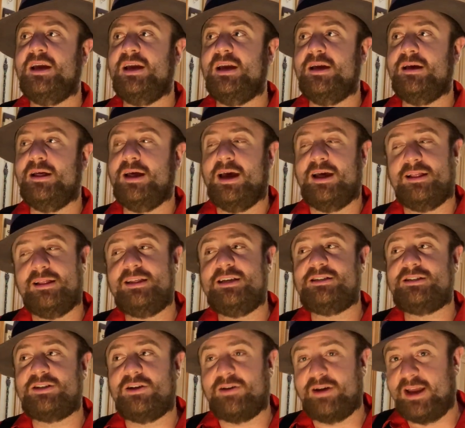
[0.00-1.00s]
at
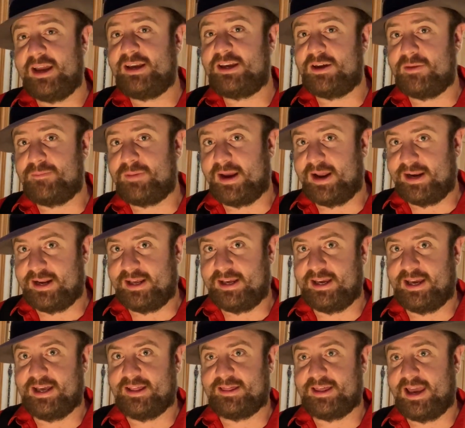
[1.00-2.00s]
least they're incubating
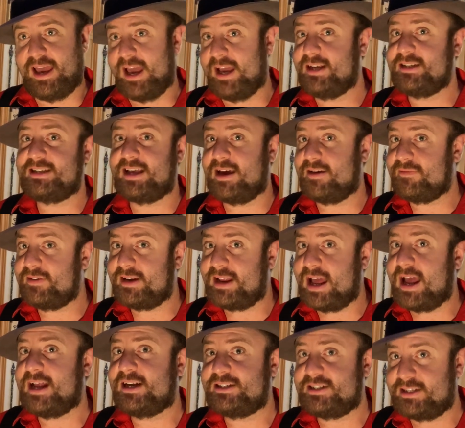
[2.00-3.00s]
it. The eggs haven't
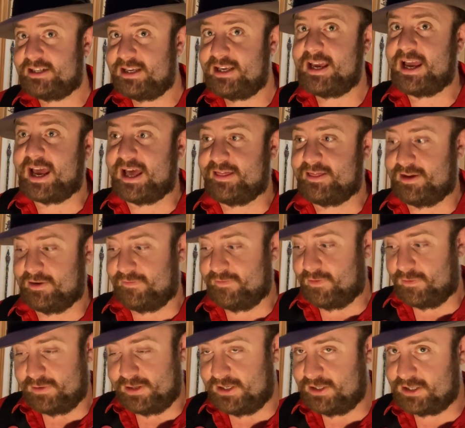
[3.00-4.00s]
hatched yet. They've
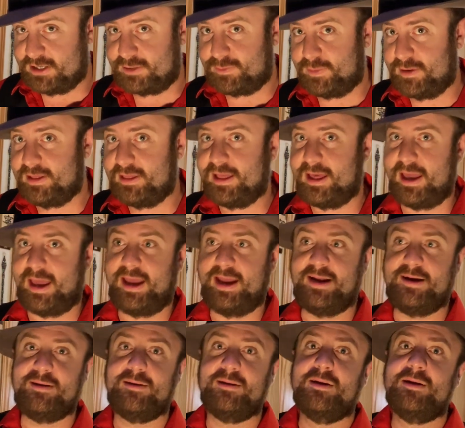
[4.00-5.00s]
only just been
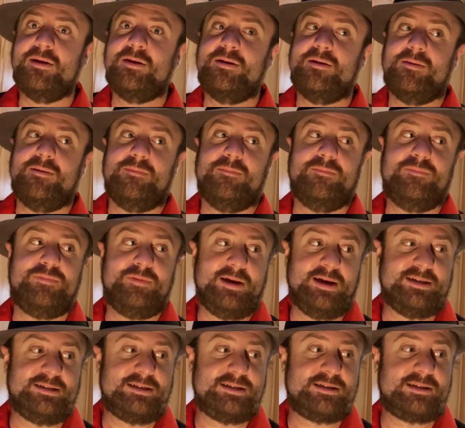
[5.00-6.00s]
laid.
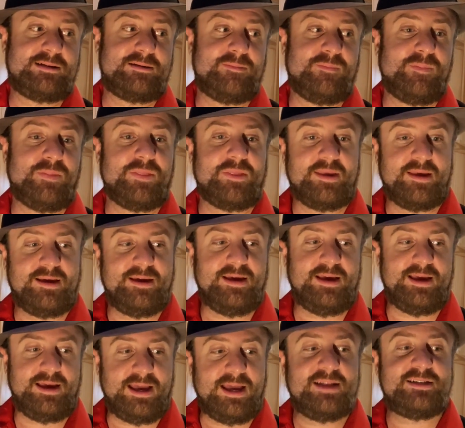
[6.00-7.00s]
But
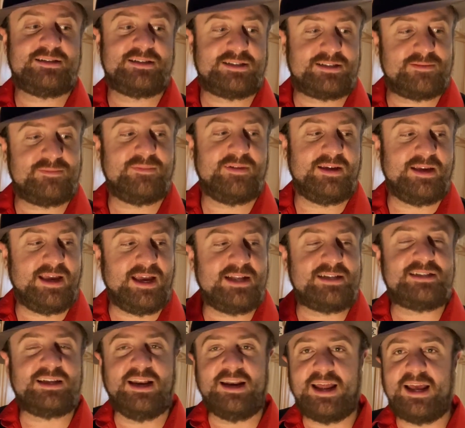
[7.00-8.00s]
it's
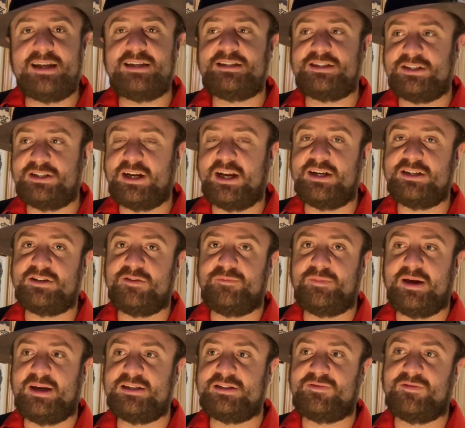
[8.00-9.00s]
it's a nice change of
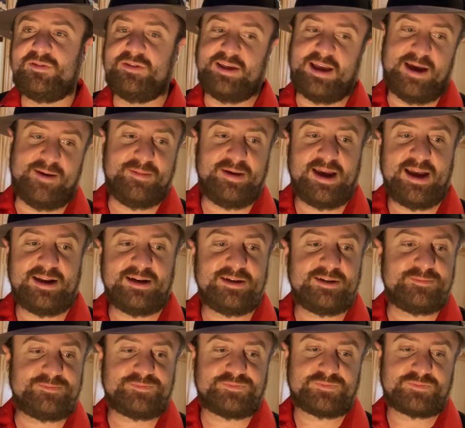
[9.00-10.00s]
pace for them.
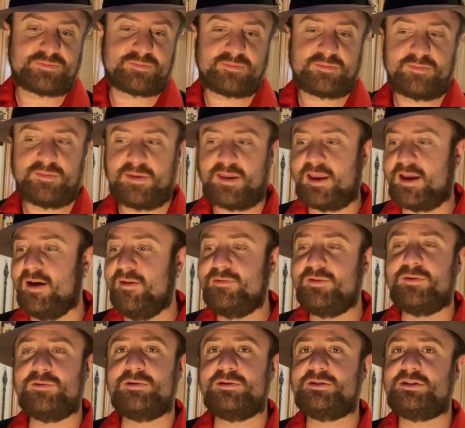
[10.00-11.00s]
And of
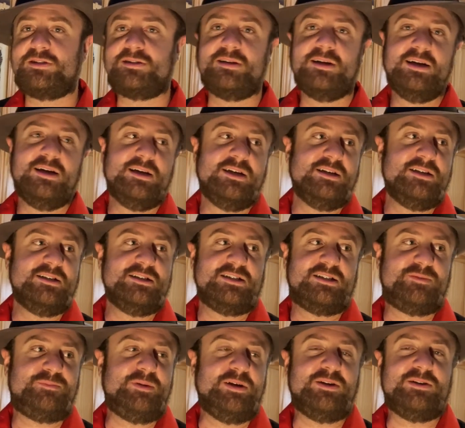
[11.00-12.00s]
course,
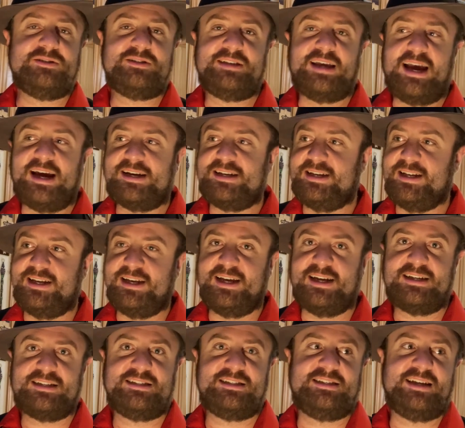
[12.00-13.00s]
Spear's acting
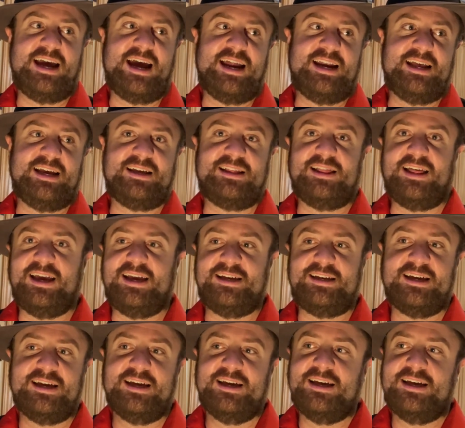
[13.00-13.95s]
ecstatic. Like,